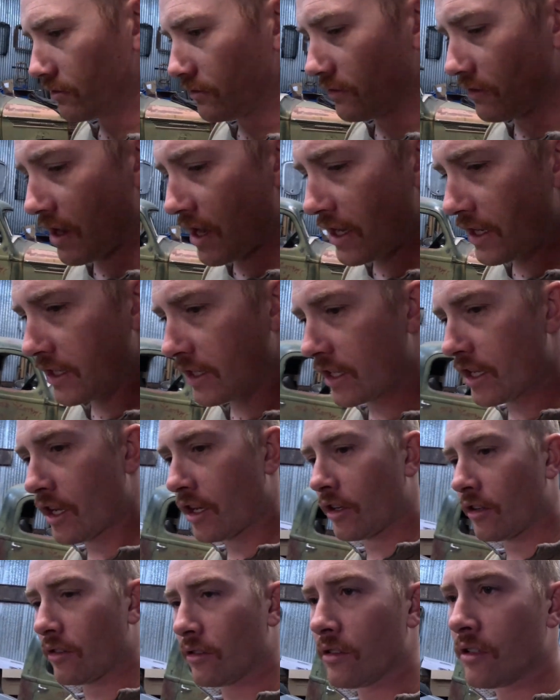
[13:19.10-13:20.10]
ready to
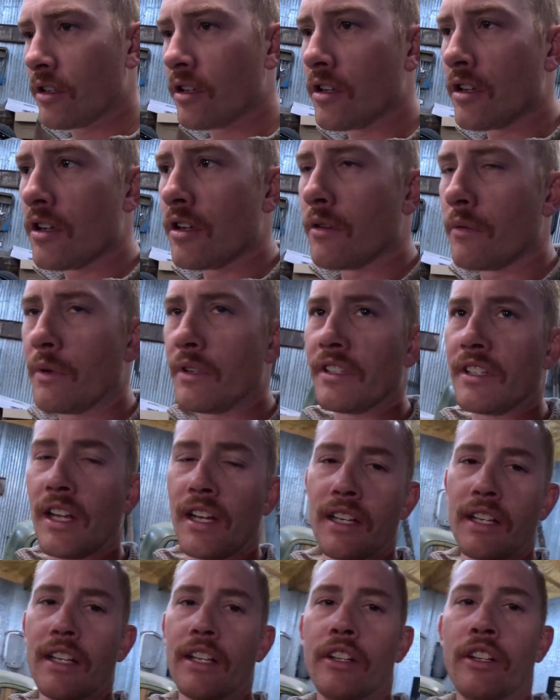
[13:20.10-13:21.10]
go. We just got
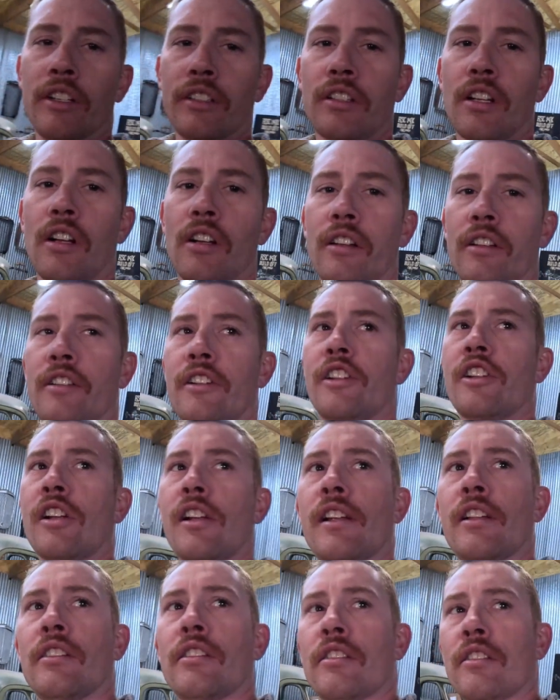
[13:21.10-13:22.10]
to get hooked onto the
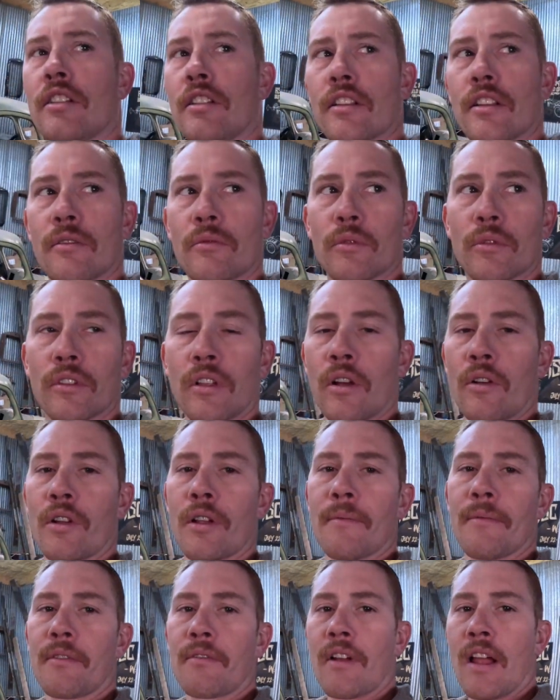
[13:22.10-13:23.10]
trailer, and then we'll load
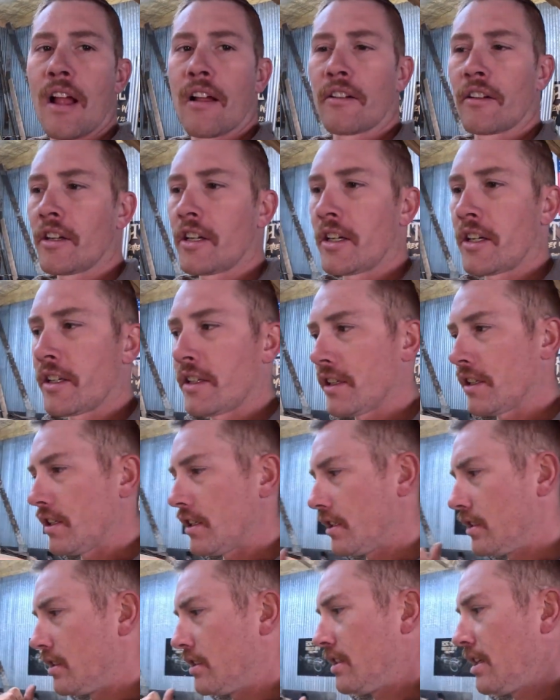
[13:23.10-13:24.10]
up the rat rod
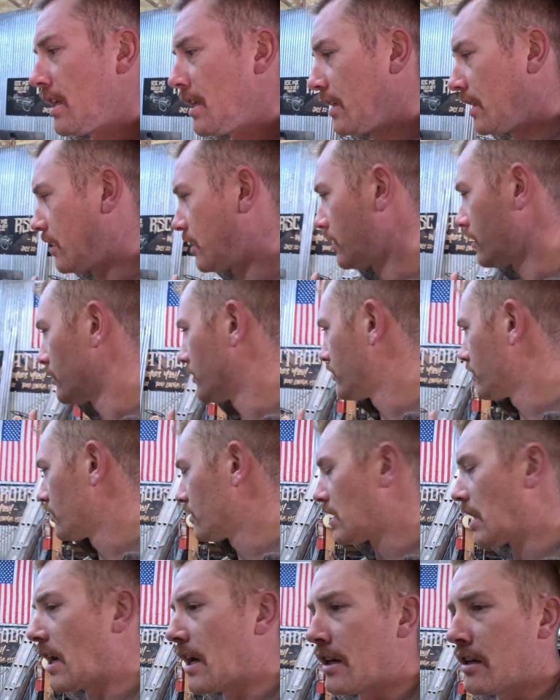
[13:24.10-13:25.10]
and take
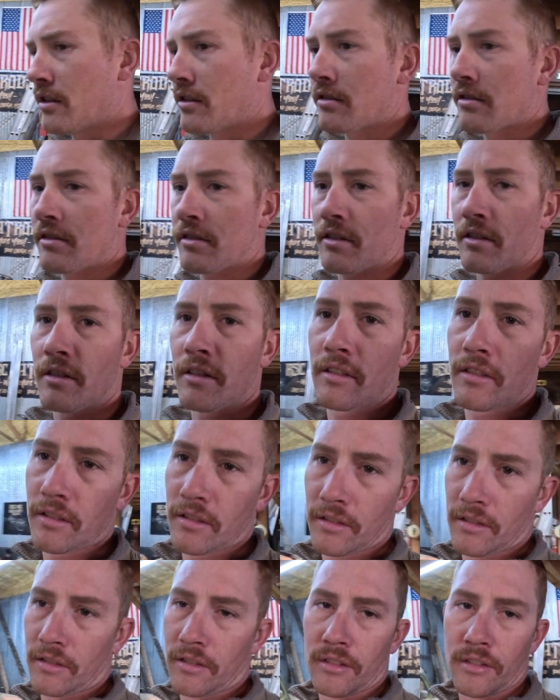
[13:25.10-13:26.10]
tires
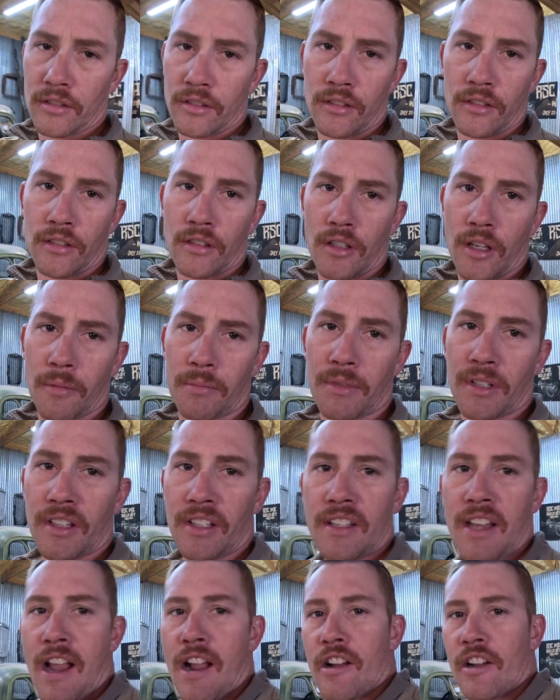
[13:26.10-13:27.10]
up to the
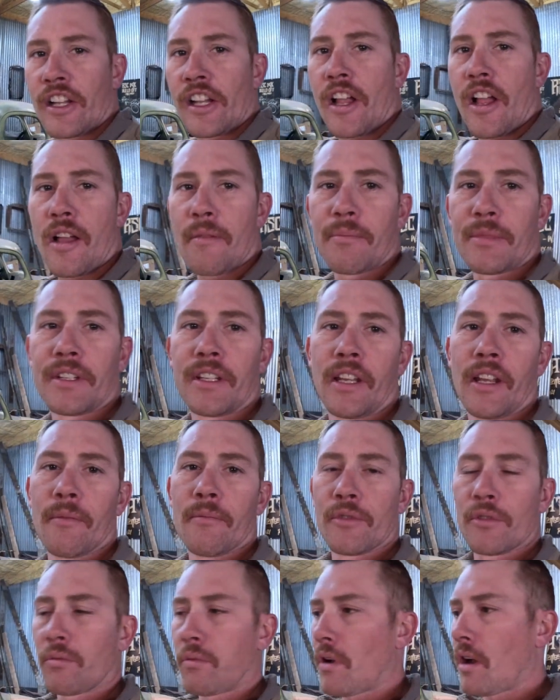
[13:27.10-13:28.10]
tire shop and get
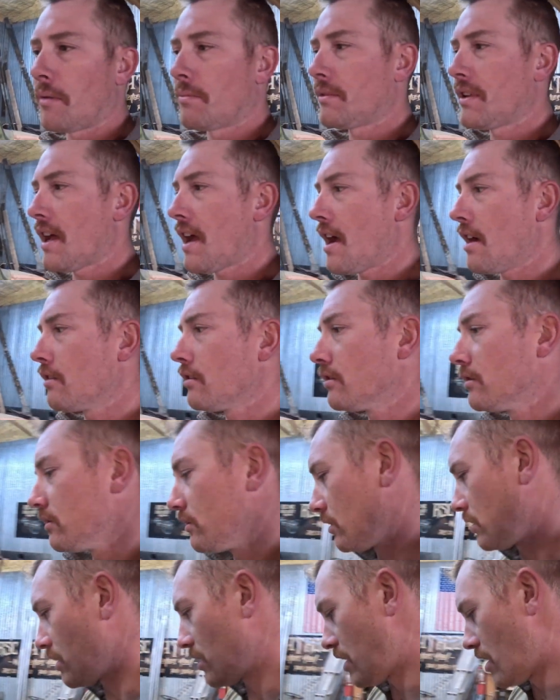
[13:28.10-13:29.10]
them swapped out.
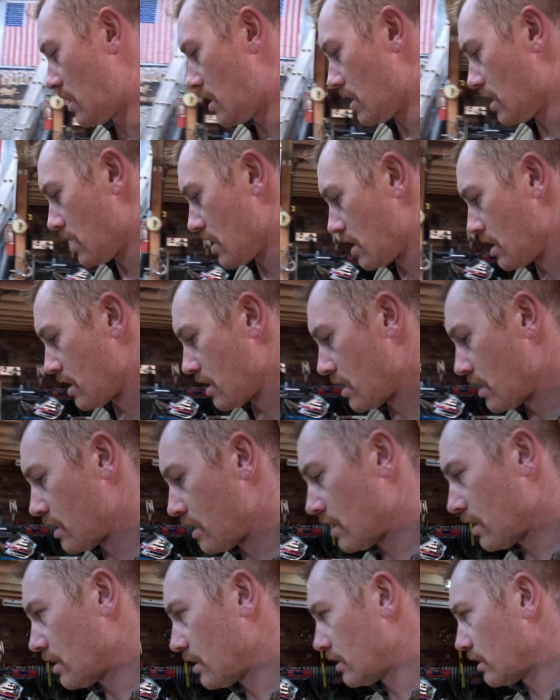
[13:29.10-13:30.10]

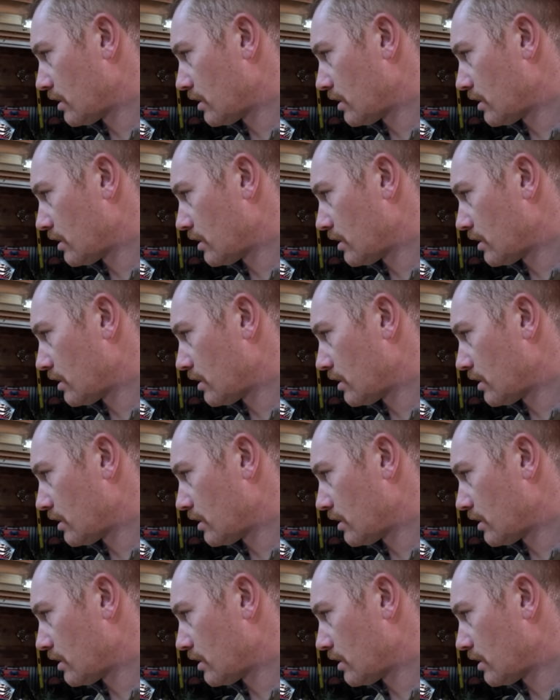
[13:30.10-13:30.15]
And